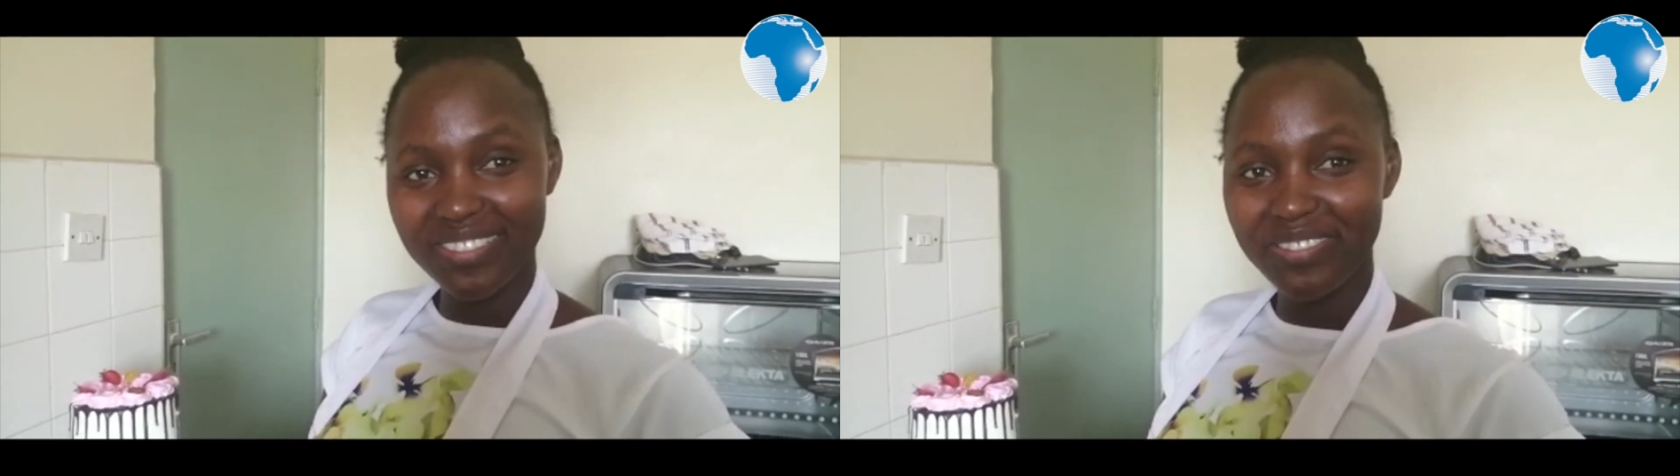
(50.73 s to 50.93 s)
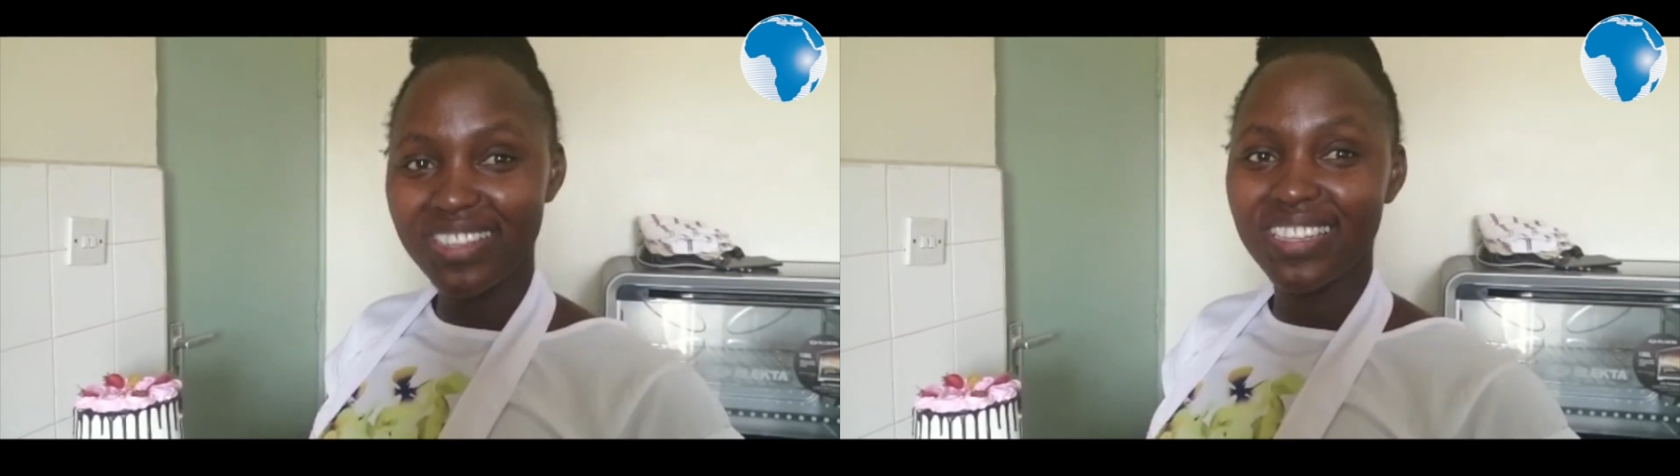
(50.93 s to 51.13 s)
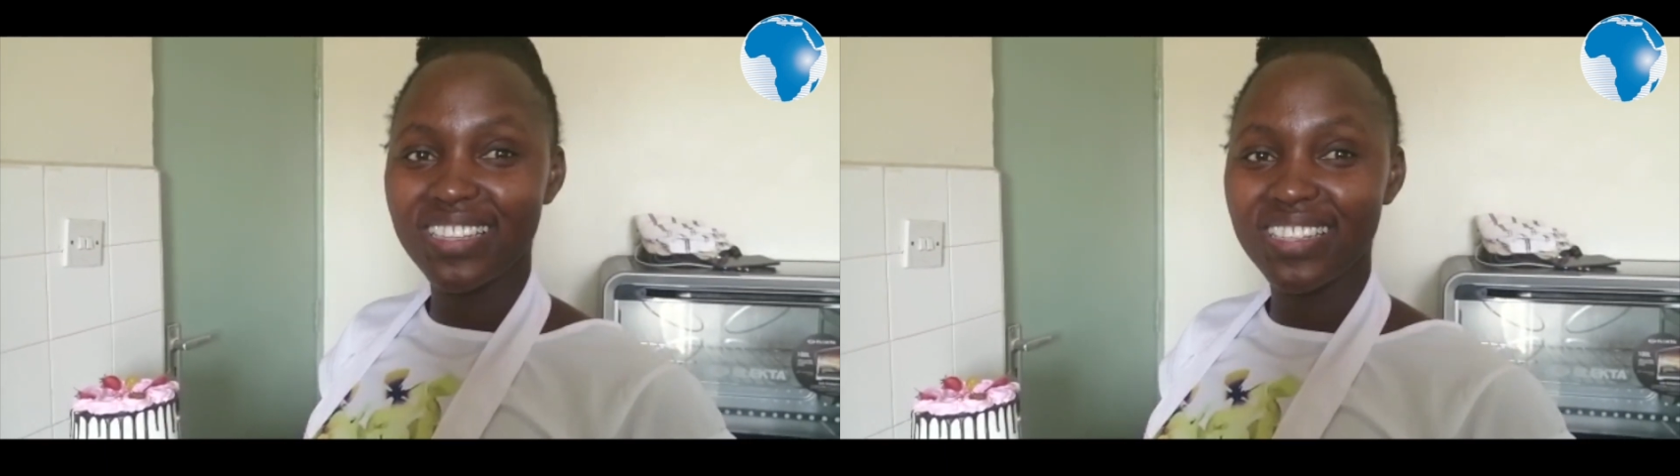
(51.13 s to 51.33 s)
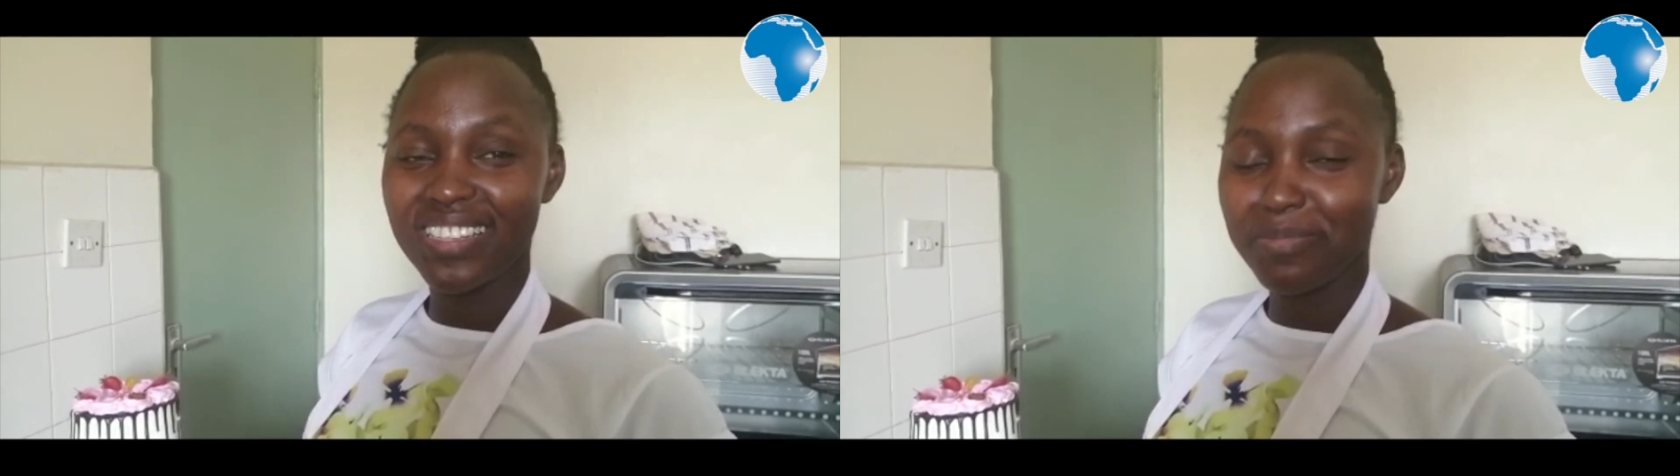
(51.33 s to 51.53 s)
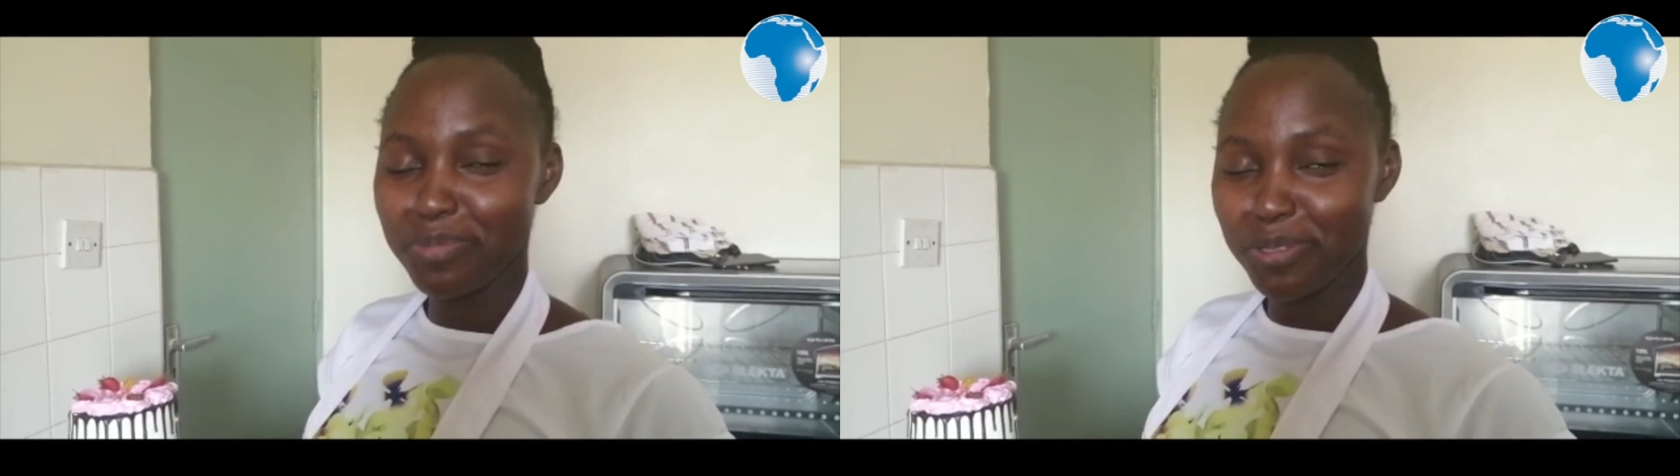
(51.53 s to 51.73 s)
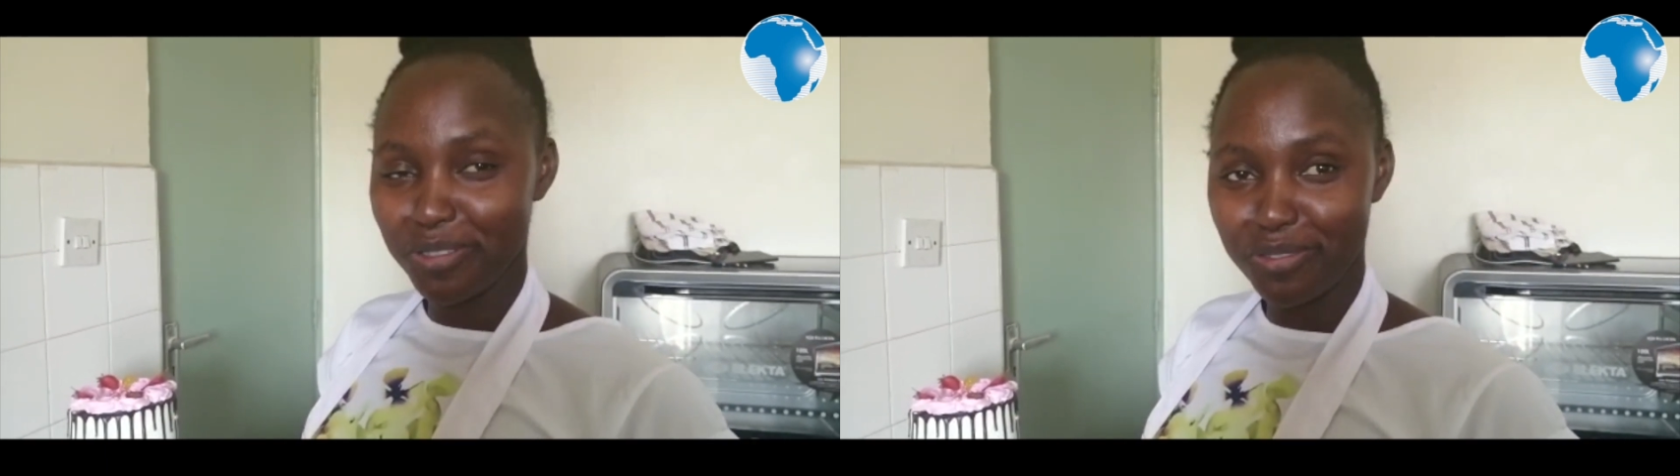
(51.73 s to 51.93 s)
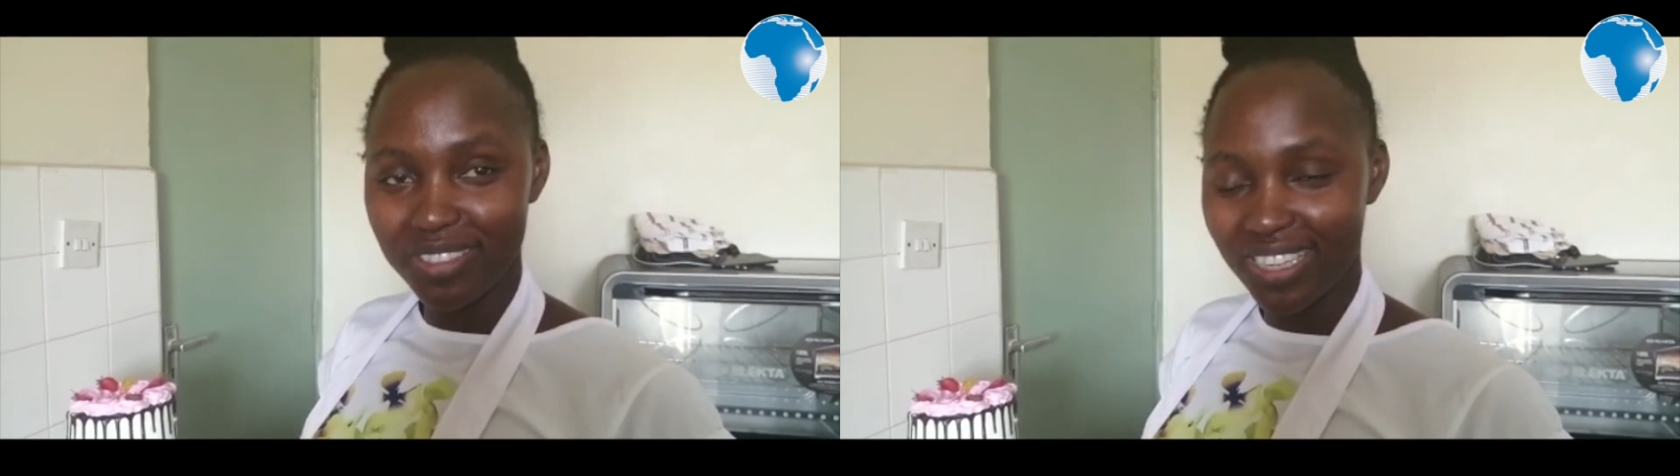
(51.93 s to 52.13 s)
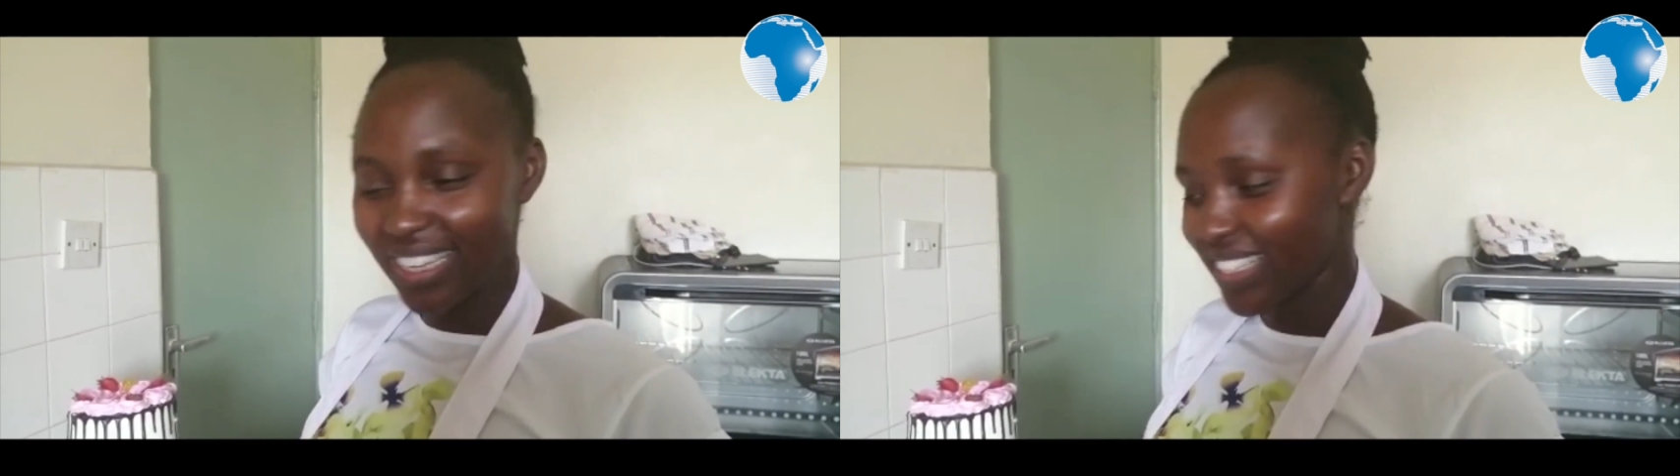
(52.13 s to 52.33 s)
when they see the beautiful
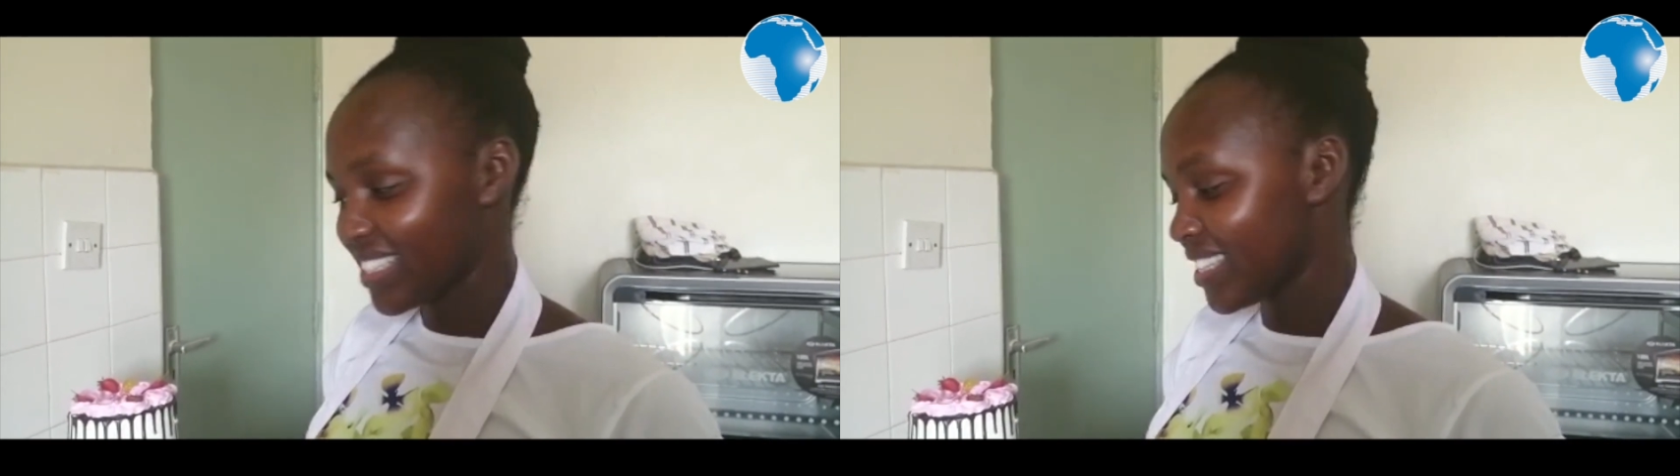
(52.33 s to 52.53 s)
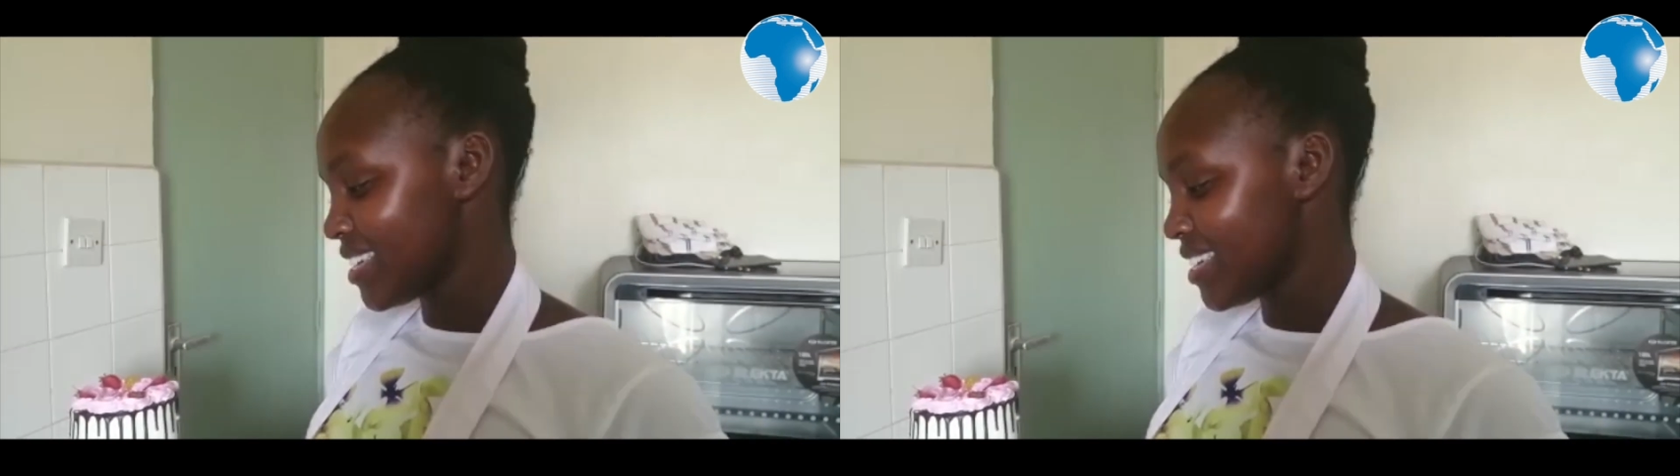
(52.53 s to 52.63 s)
cakes.